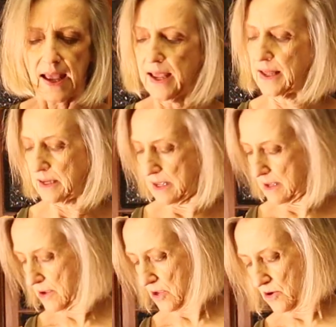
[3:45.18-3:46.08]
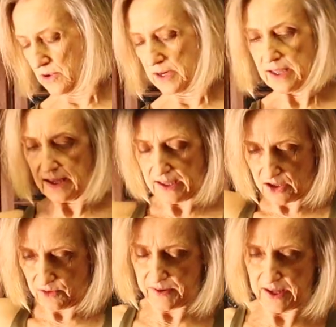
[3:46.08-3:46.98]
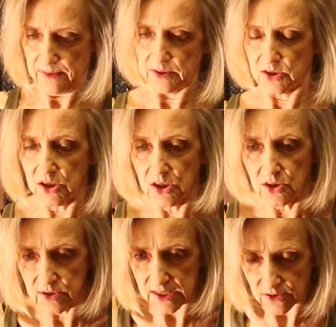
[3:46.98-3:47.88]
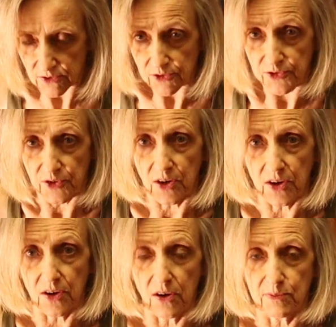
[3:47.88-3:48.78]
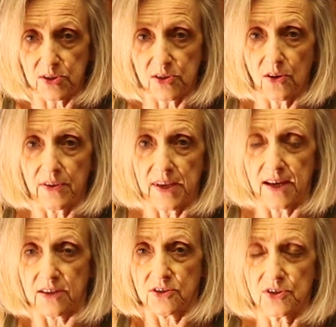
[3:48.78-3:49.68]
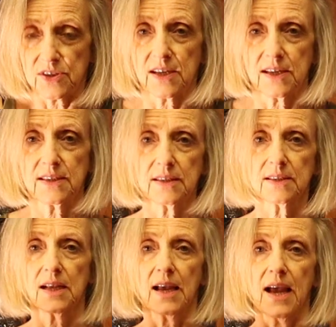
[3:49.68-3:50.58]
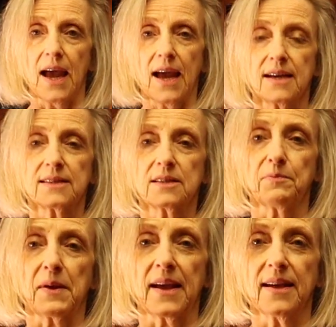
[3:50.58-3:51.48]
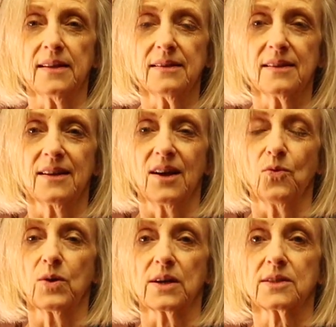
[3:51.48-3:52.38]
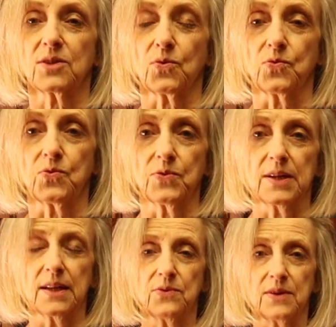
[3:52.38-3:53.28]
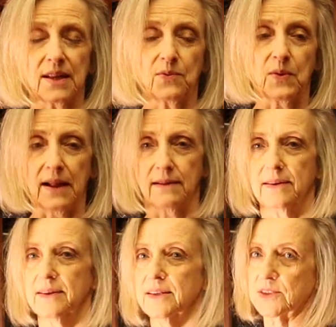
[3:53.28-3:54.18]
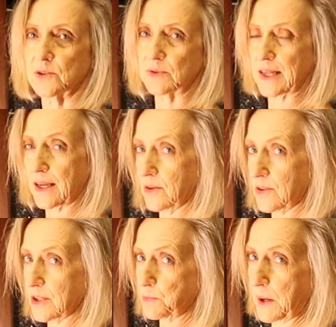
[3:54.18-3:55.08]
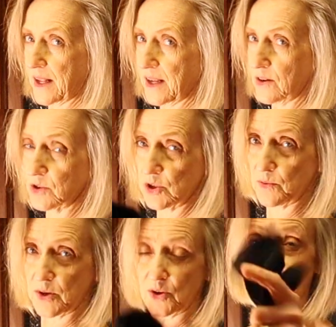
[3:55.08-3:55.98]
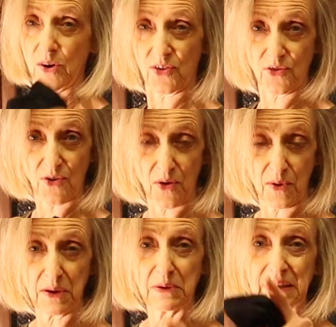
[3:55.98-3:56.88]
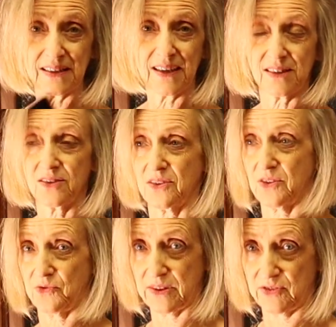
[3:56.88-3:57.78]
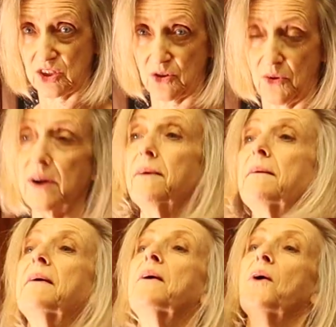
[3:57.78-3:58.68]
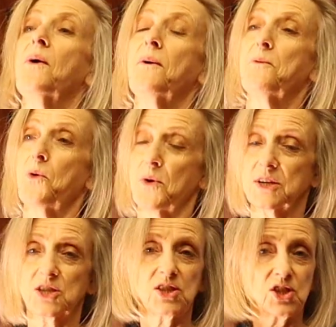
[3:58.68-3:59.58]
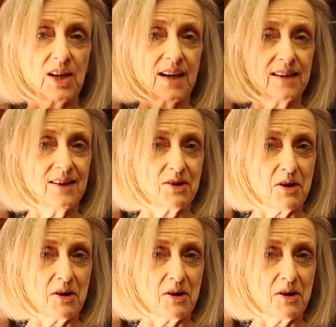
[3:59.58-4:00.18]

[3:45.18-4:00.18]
And you'll be able to use it for almost all the exercises as a band. Works really, really well. So dig out those pantyhose you were going to throw out and take to the thrift store, or just chuck in the